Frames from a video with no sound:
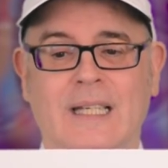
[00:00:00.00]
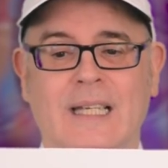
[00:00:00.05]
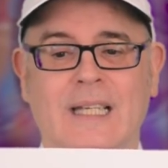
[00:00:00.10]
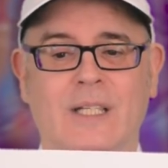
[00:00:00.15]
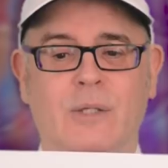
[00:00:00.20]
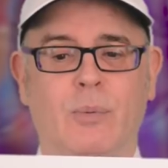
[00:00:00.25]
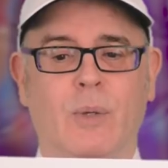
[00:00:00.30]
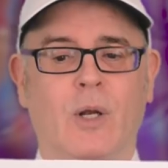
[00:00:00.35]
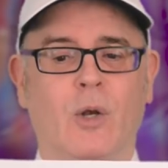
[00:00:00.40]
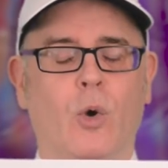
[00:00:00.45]

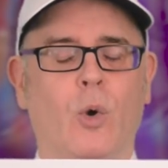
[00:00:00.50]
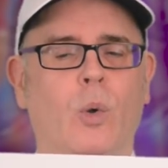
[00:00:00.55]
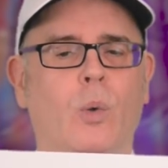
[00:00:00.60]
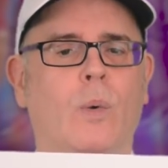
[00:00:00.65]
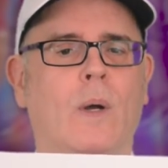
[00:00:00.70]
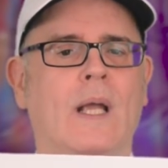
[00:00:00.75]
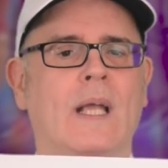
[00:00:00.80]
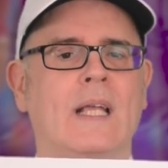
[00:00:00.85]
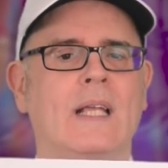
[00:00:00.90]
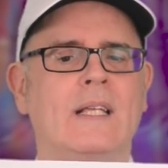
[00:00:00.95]
it will
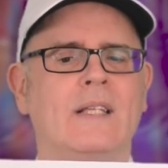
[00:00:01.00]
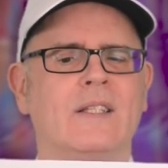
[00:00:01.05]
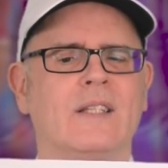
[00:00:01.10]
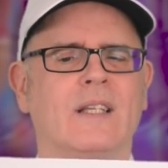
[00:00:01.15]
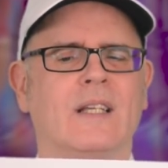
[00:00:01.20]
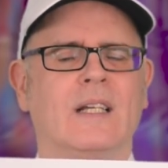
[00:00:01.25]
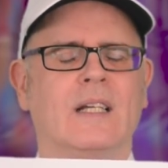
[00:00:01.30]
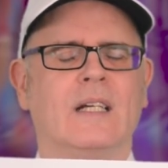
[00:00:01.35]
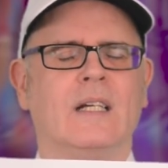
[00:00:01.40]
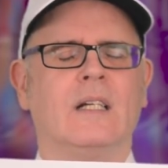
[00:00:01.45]
always
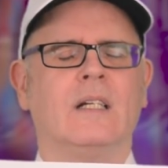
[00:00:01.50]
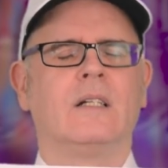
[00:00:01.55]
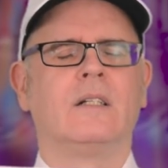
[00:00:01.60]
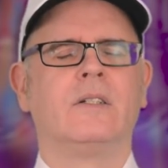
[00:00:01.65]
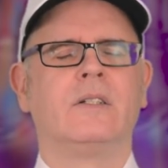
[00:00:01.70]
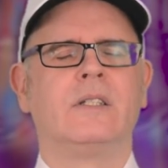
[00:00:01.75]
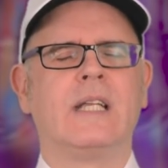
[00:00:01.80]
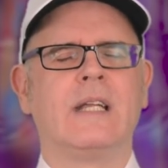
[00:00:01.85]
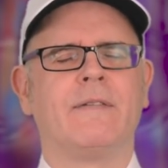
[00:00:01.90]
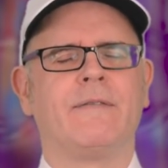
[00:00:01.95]

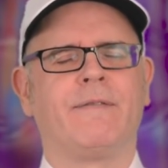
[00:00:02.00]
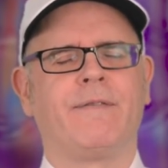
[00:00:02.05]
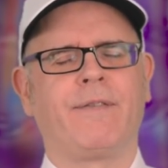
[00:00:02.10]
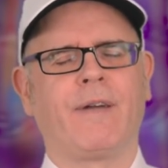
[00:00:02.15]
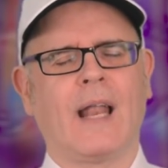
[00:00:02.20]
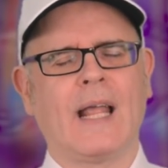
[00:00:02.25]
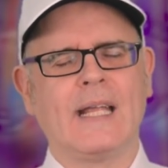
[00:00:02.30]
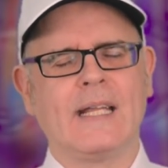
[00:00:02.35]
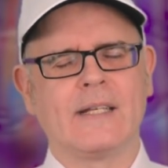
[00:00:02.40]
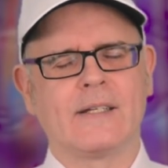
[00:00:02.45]

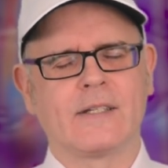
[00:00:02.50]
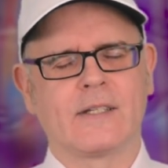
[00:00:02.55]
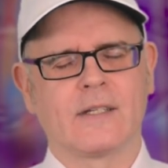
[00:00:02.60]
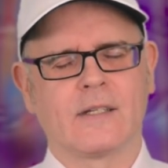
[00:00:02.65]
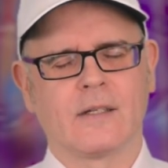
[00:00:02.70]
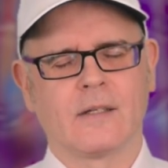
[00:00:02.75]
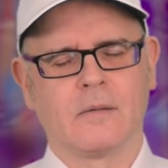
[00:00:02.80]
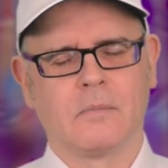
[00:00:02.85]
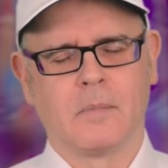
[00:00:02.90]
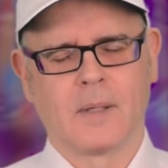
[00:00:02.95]

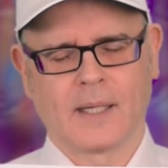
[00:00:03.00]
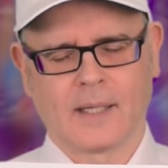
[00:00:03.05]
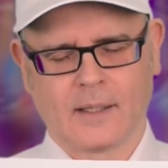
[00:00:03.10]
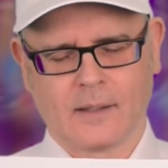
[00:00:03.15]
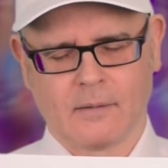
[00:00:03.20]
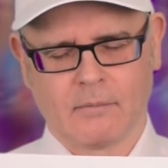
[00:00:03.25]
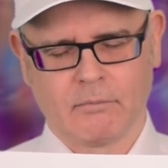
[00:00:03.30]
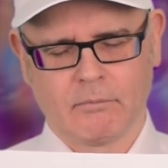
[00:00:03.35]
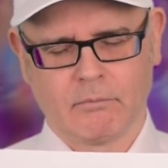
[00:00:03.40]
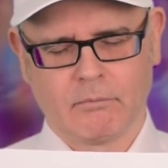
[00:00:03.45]
deflate
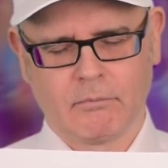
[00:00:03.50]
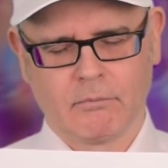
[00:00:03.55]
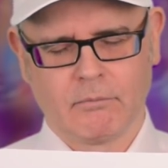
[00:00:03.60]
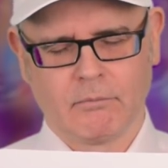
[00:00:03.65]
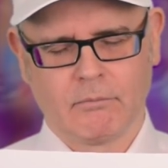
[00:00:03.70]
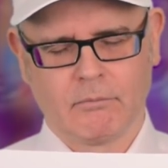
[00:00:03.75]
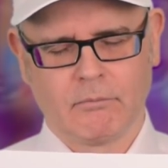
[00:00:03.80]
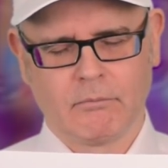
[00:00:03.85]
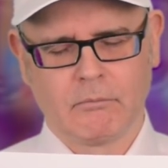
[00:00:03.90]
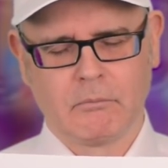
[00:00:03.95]
me.
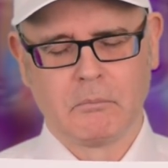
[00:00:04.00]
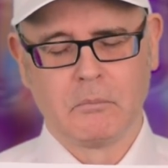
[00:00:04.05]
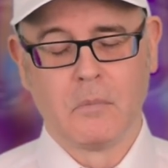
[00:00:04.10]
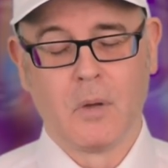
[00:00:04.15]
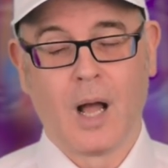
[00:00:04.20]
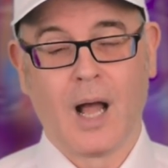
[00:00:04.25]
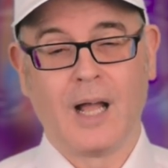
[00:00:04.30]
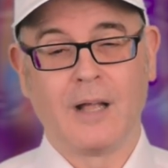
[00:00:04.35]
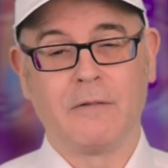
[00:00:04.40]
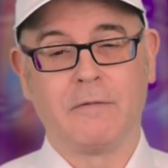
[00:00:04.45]

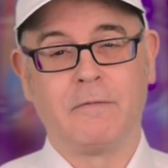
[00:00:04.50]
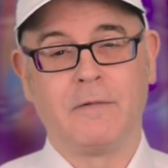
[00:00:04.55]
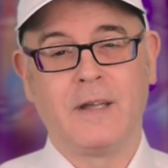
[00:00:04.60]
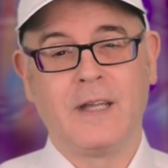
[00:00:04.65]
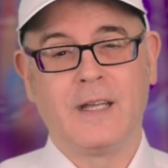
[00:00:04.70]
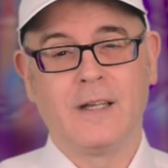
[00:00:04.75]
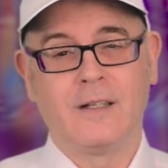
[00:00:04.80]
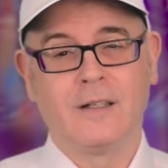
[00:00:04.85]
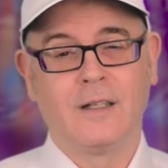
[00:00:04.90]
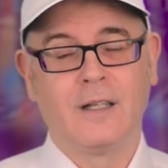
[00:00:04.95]
I
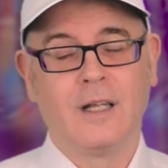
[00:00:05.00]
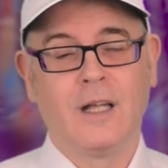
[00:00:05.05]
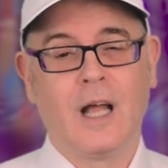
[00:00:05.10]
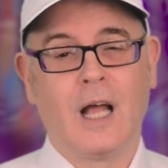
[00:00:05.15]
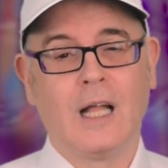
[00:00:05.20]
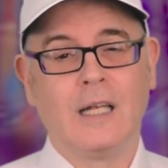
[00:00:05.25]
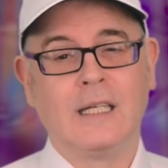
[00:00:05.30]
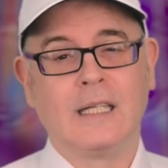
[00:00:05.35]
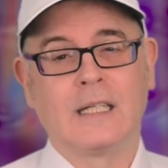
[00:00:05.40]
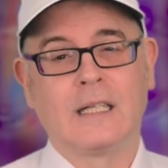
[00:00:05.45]
feel
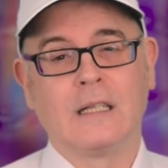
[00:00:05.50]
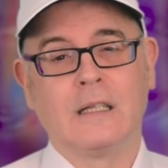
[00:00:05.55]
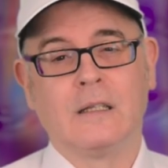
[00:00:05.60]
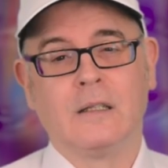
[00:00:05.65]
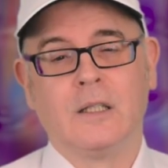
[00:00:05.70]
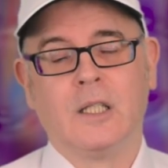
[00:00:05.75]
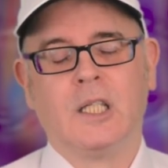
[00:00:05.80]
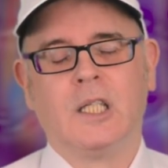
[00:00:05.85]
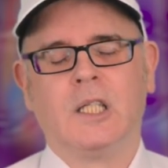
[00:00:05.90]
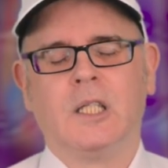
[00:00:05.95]
a little